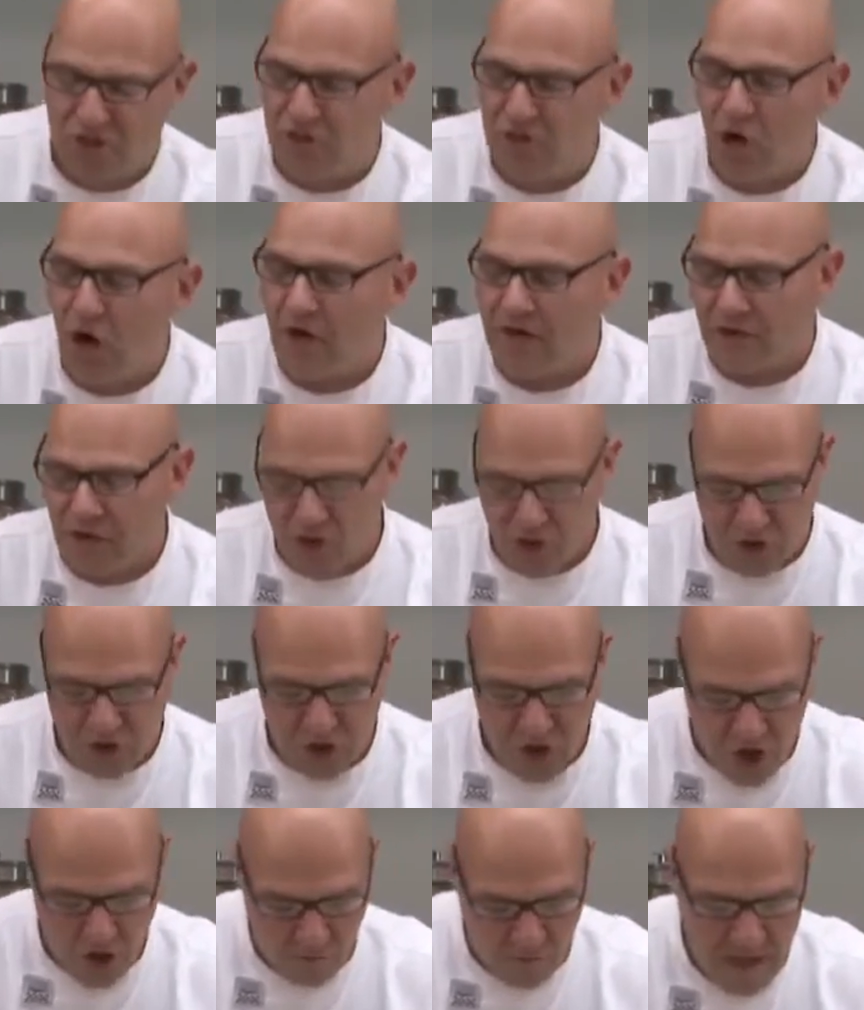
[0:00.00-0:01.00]
done and good to
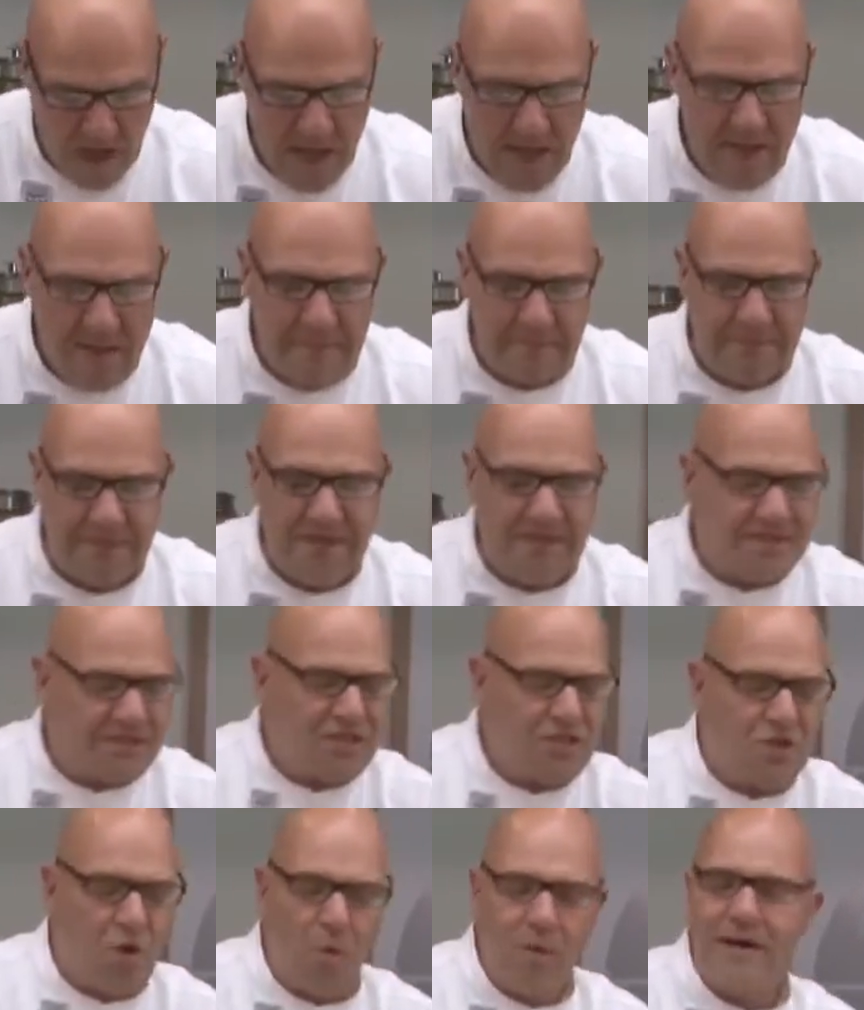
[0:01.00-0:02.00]
go. This
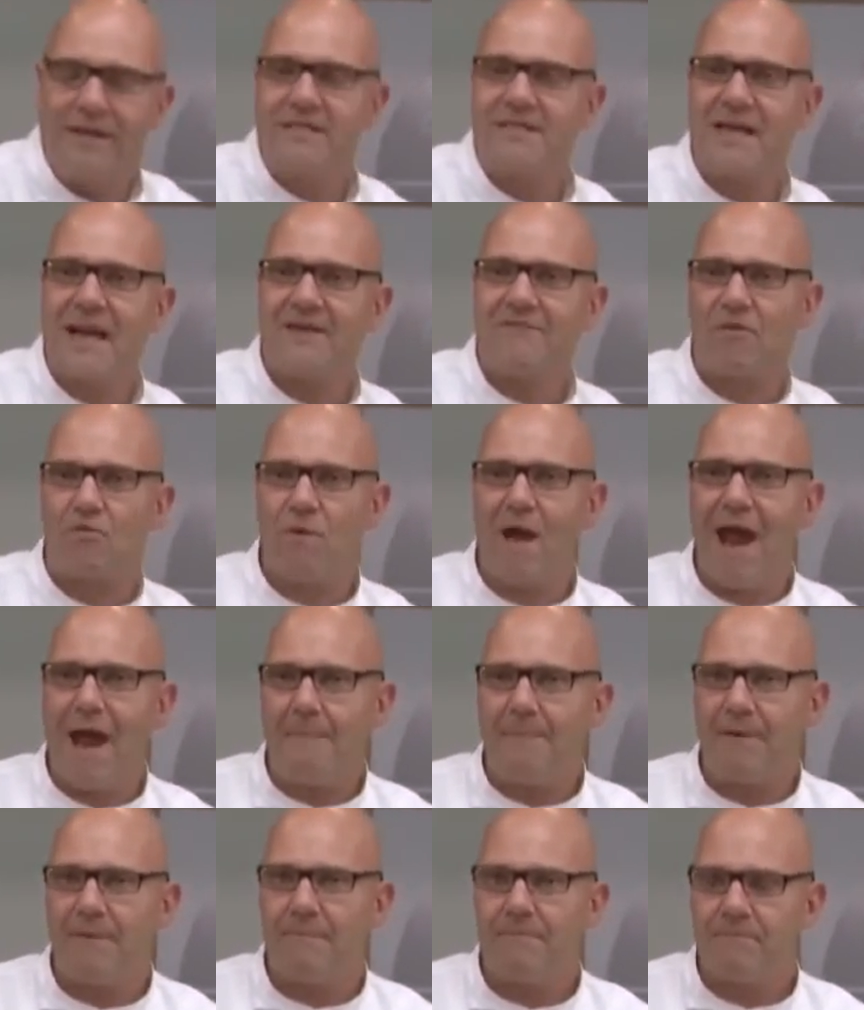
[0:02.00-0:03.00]
is going inside of a
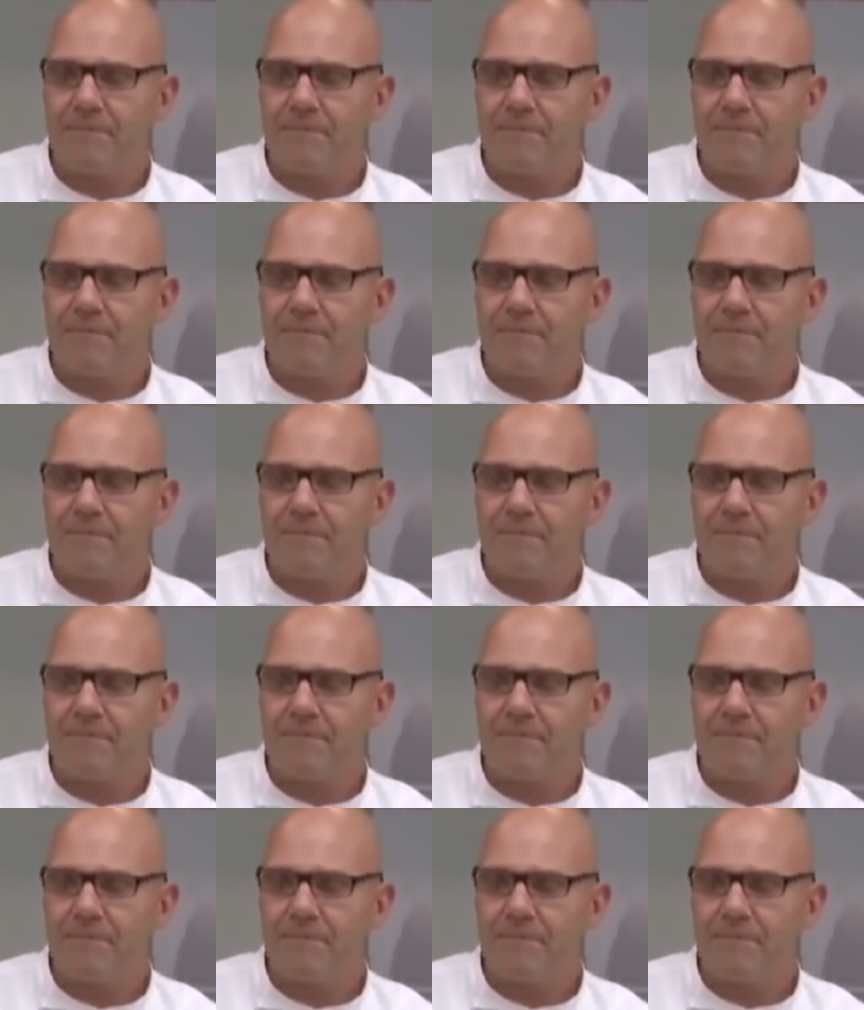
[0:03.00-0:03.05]
wrap.